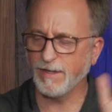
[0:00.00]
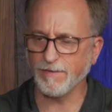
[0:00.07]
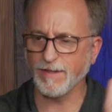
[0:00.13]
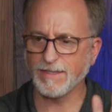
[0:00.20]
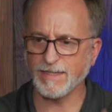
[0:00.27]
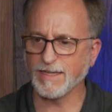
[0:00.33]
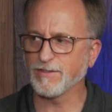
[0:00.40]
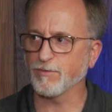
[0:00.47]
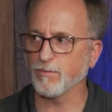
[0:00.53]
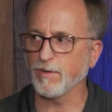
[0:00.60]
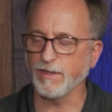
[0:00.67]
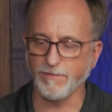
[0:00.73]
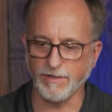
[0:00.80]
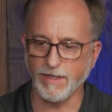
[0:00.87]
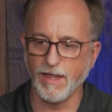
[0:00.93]
you know, that, that's
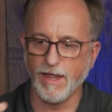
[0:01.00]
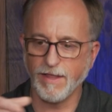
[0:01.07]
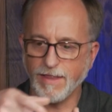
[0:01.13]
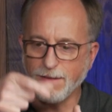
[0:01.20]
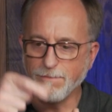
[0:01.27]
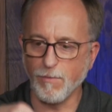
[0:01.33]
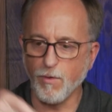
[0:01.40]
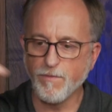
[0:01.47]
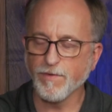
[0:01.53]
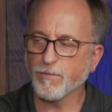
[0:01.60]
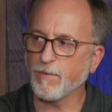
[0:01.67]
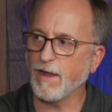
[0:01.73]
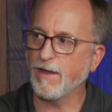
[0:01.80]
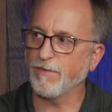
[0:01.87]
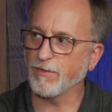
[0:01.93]
irrelevant. They move
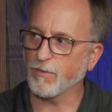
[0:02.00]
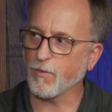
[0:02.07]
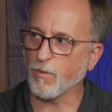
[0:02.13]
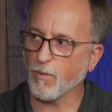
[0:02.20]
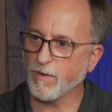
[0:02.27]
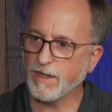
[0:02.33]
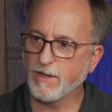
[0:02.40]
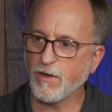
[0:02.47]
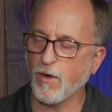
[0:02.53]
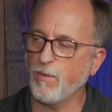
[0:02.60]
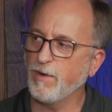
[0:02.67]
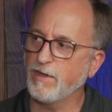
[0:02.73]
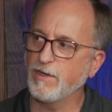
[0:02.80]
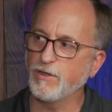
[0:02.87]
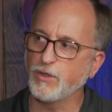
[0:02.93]
around, they're already
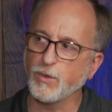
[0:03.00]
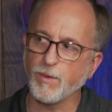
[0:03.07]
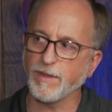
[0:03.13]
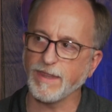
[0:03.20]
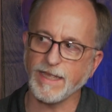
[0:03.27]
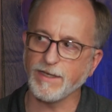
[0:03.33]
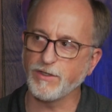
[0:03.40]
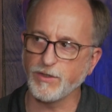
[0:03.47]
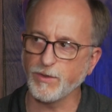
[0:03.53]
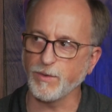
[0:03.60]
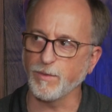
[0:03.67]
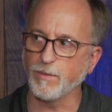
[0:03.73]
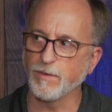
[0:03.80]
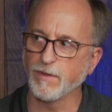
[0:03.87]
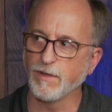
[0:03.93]
coded to do what they
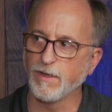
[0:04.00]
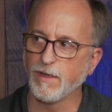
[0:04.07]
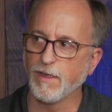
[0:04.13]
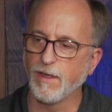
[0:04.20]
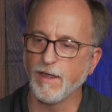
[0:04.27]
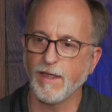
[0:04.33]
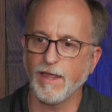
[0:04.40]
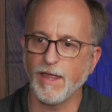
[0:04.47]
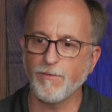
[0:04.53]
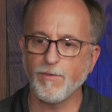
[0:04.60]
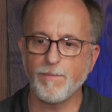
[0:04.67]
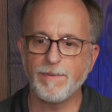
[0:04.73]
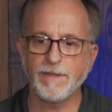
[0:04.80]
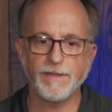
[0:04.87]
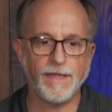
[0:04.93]
do. It
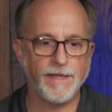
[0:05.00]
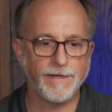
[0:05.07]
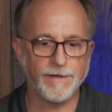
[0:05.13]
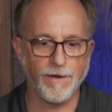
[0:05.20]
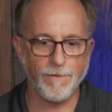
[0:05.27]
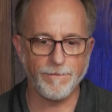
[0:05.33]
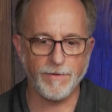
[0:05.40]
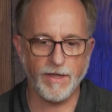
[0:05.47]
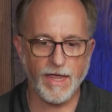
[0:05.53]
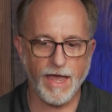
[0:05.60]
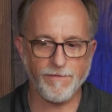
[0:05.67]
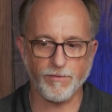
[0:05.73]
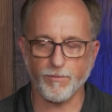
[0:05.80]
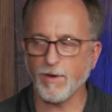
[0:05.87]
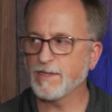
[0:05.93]
would be like um, you
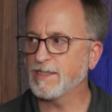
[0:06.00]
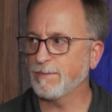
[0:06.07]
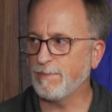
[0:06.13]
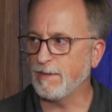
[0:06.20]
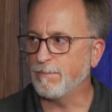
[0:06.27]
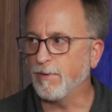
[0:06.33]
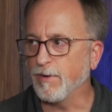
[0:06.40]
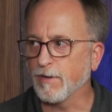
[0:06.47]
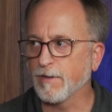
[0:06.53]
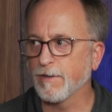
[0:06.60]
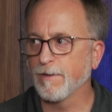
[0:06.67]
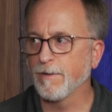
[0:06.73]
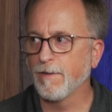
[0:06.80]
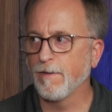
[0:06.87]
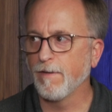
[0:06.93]
have a recipe book.
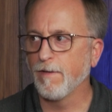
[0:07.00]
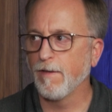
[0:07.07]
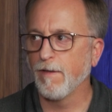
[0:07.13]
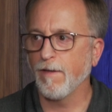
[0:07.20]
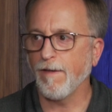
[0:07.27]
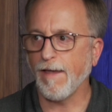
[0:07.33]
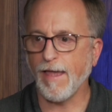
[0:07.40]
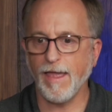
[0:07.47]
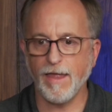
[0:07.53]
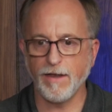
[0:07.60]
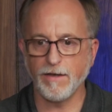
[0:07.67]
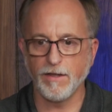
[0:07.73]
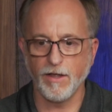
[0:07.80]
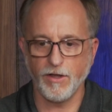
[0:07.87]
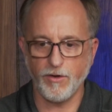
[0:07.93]
Yes.
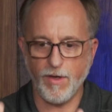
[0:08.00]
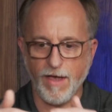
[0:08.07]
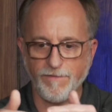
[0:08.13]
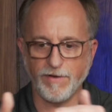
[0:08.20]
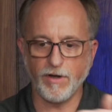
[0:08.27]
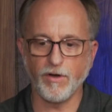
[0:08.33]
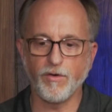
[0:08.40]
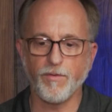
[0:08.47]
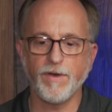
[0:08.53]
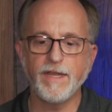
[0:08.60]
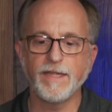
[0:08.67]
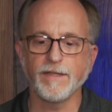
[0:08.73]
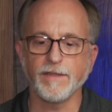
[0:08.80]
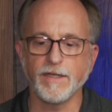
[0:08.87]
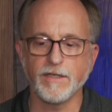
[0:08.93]
And you have an
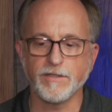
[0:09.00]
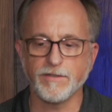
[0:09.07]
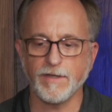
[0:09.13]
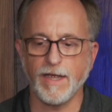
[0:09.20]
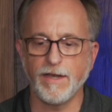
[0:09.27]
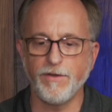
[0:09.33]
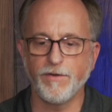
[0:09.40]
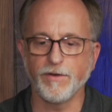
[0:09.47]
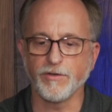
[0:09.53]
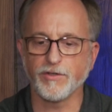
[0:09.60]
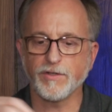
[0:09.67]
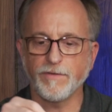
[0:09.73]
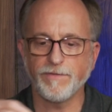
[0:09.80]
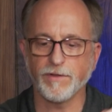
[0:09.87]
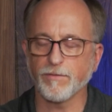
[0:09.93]
ingredient list and you can
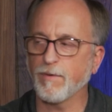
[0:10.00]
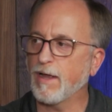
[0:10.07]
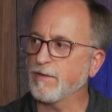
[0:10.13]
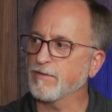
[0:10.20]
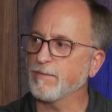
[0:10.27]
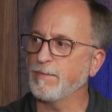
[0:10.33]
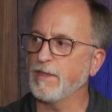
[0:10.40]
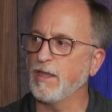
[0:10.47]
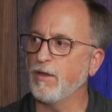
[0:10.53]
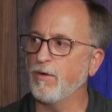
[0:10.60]
shuffle around some of the